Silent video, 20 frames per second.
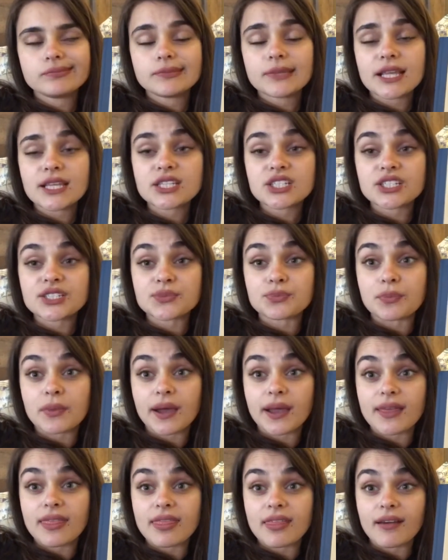That's just
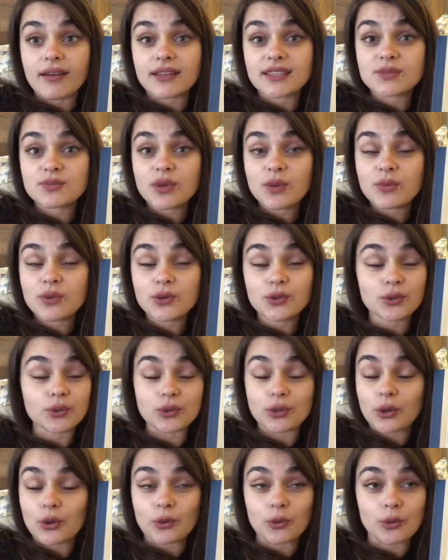my thoughts. Maybe you
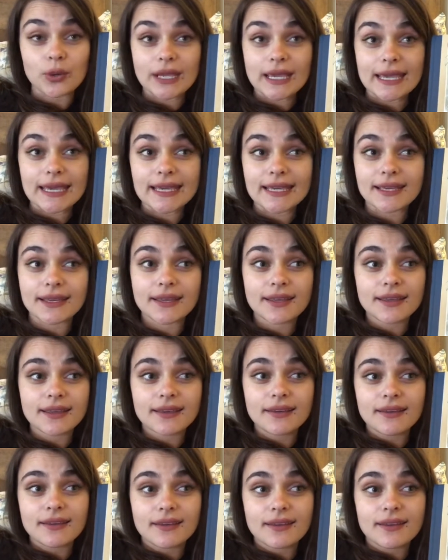don't agree.
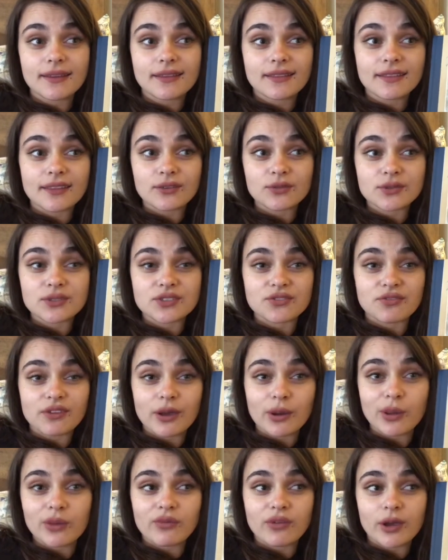That was
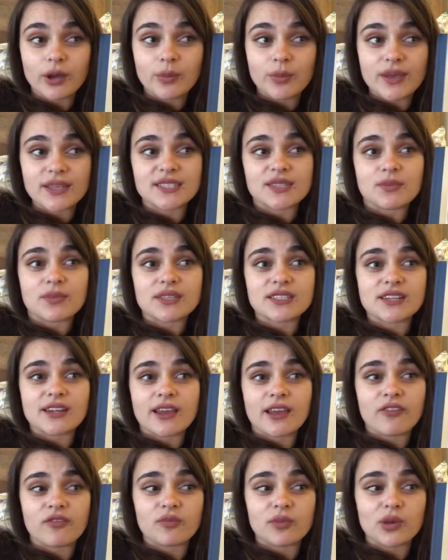very, very
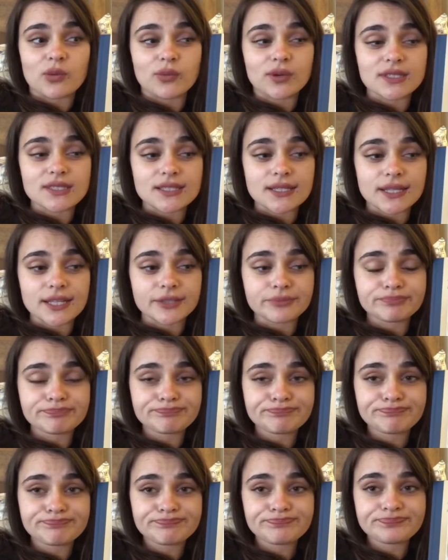pessimistic of me, wasn't it?
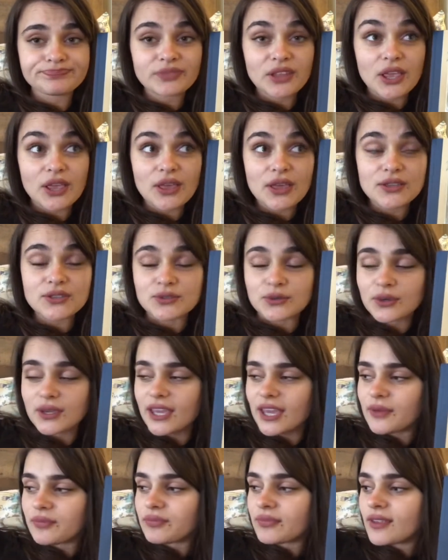Yeah, it's
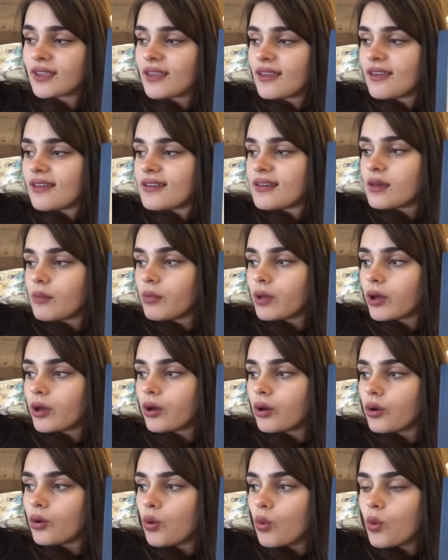okay. I'm gonna
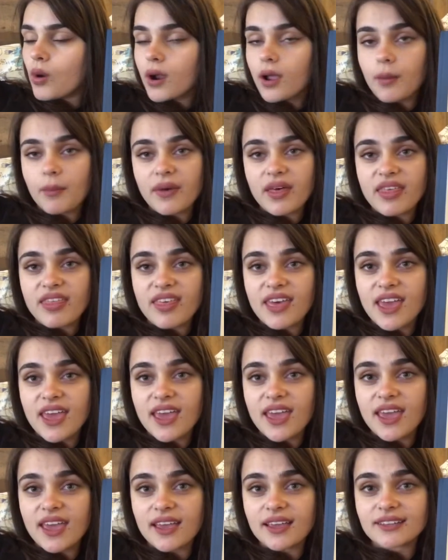go work on my
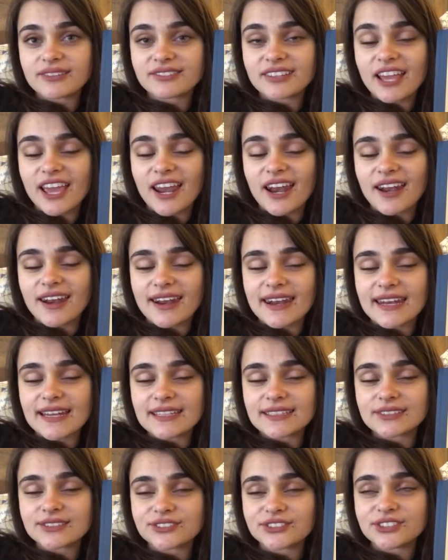thing, and
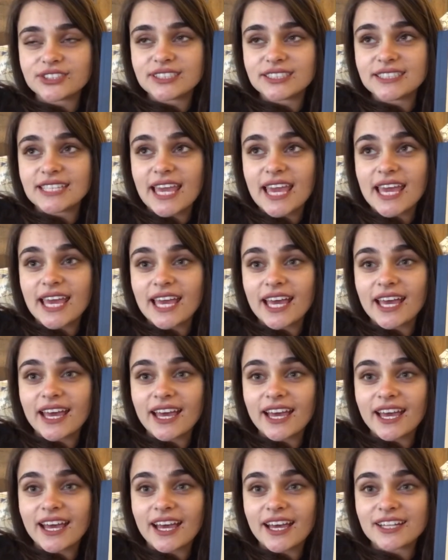
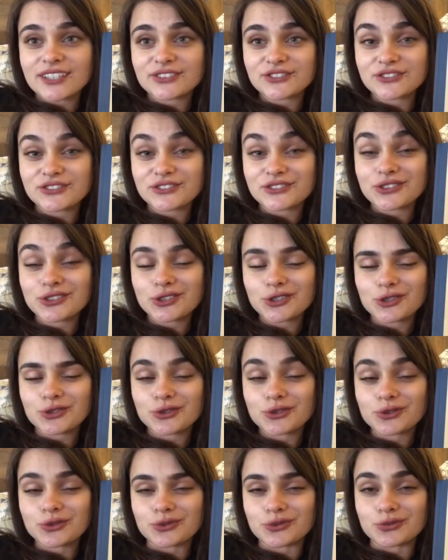yeah, I'll see you
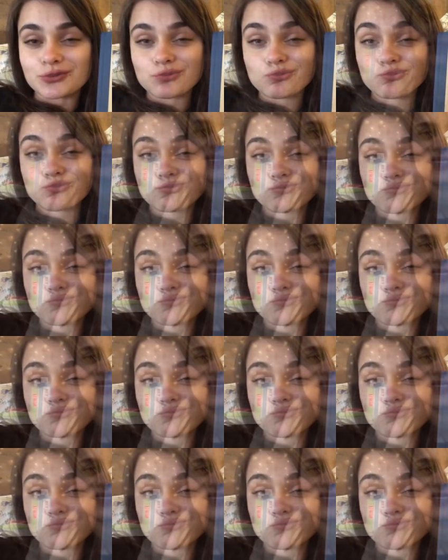soon.